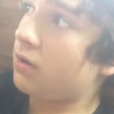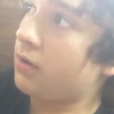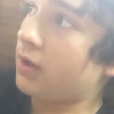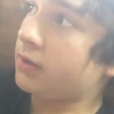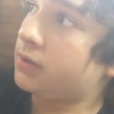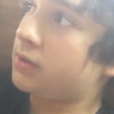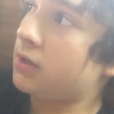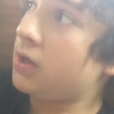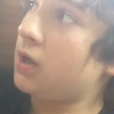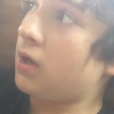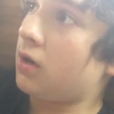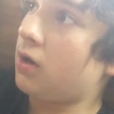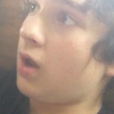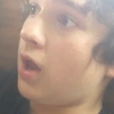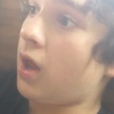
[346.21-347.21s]
that's
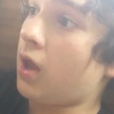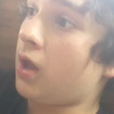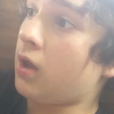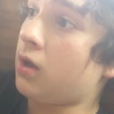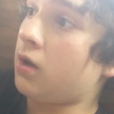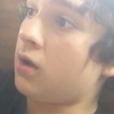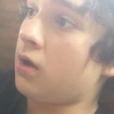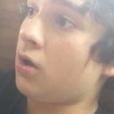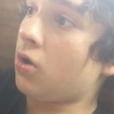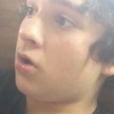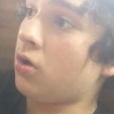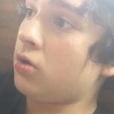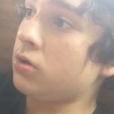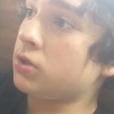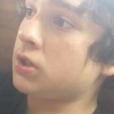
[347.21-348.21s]
it. And
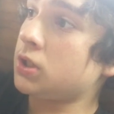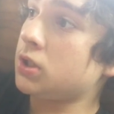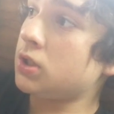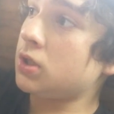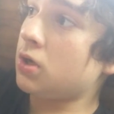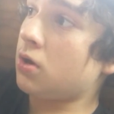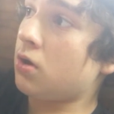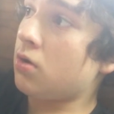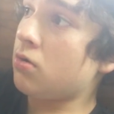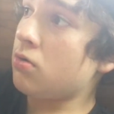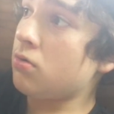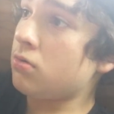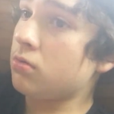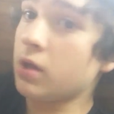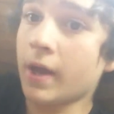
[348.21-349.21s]
also,
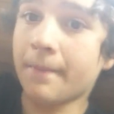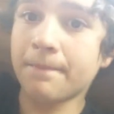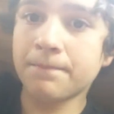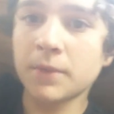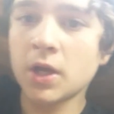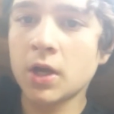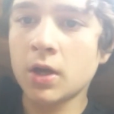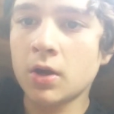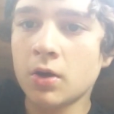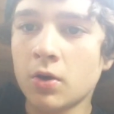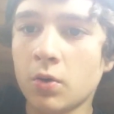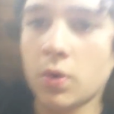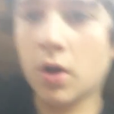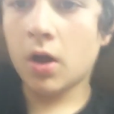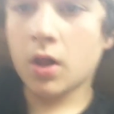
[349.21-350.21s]
yeah.
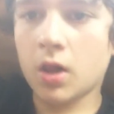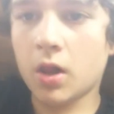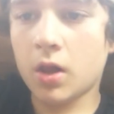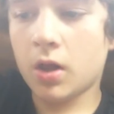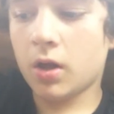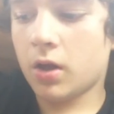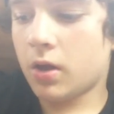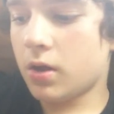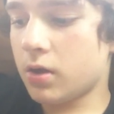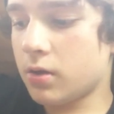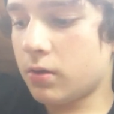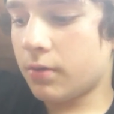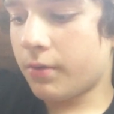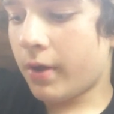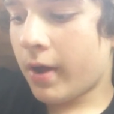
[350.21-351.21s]
Well,
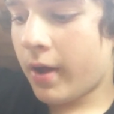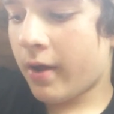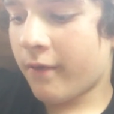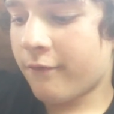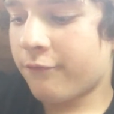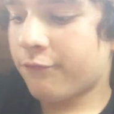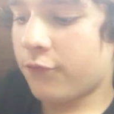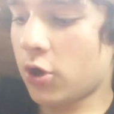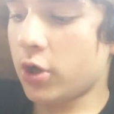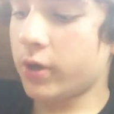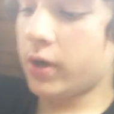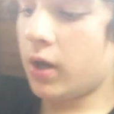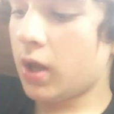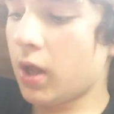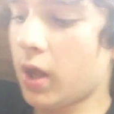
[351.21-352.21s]
have
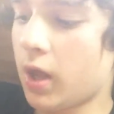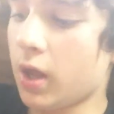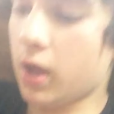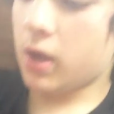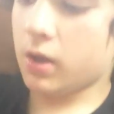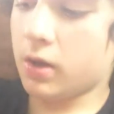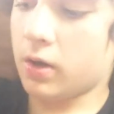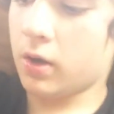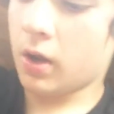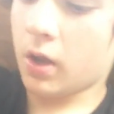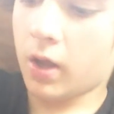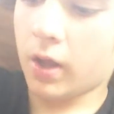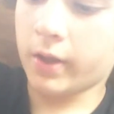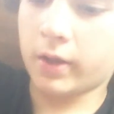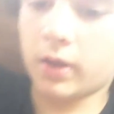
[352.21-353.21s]
fun and
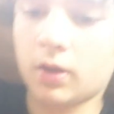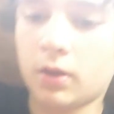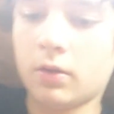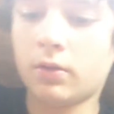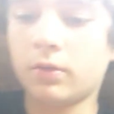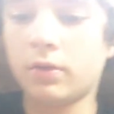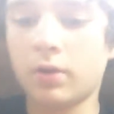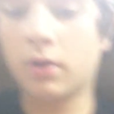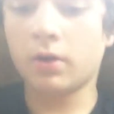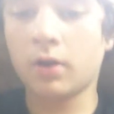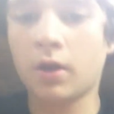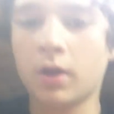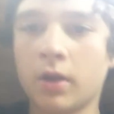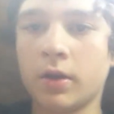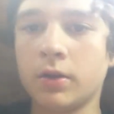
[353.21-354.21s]
like
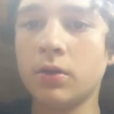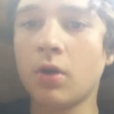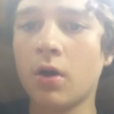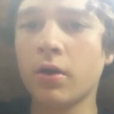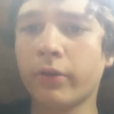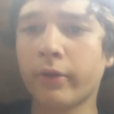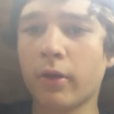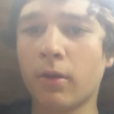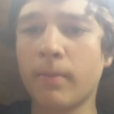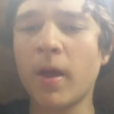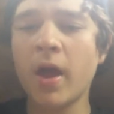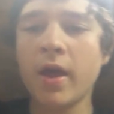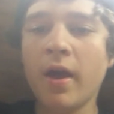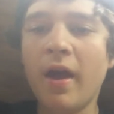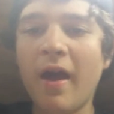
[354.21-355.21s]
today's awesome.
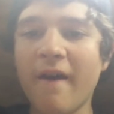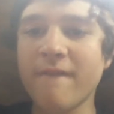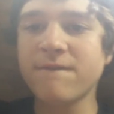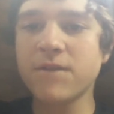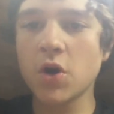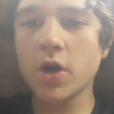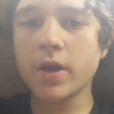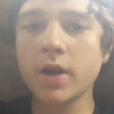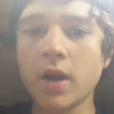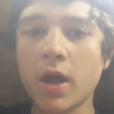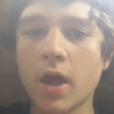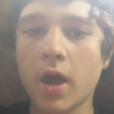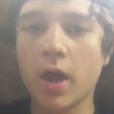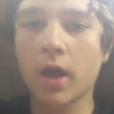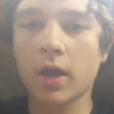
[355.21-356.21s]
Have fun
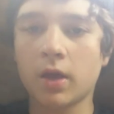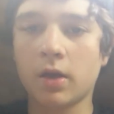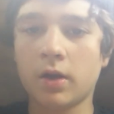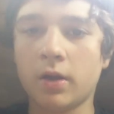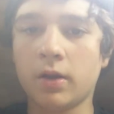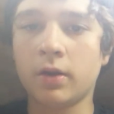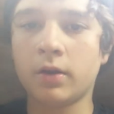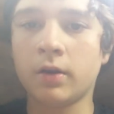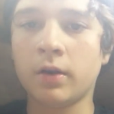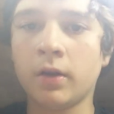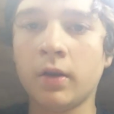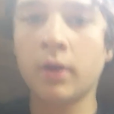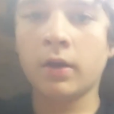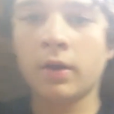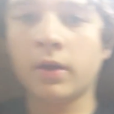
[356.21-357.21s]
and
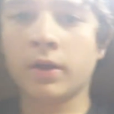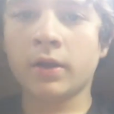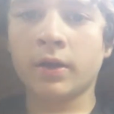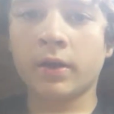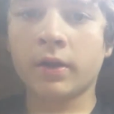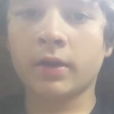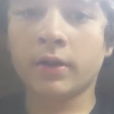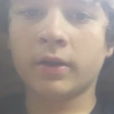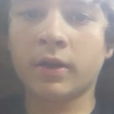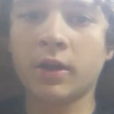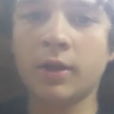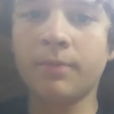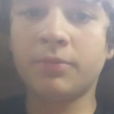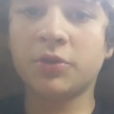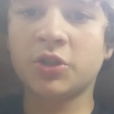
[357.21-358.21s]

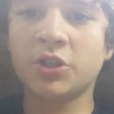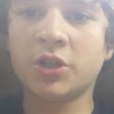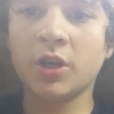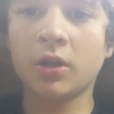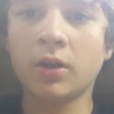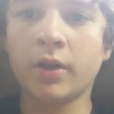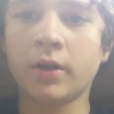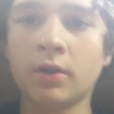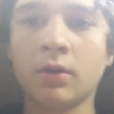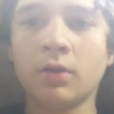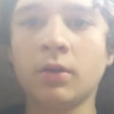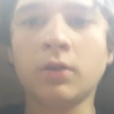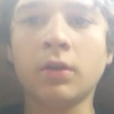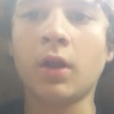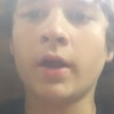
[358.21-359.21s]
keep chilling
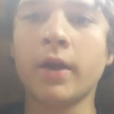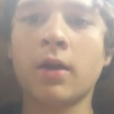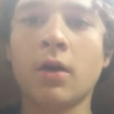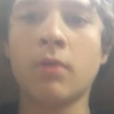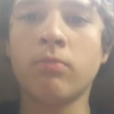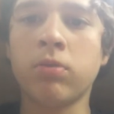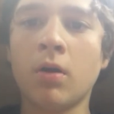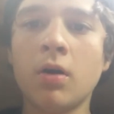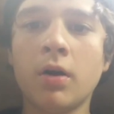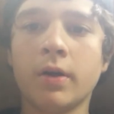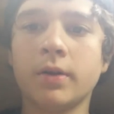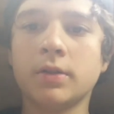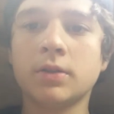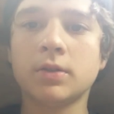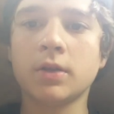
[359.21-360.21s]
like a
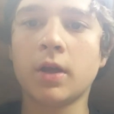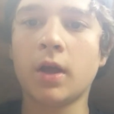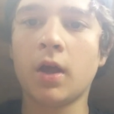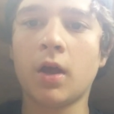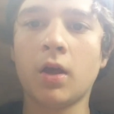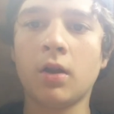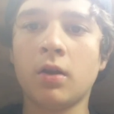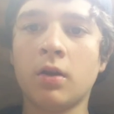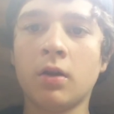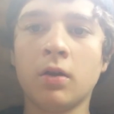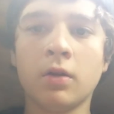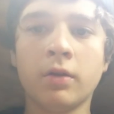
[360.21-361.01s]
boss and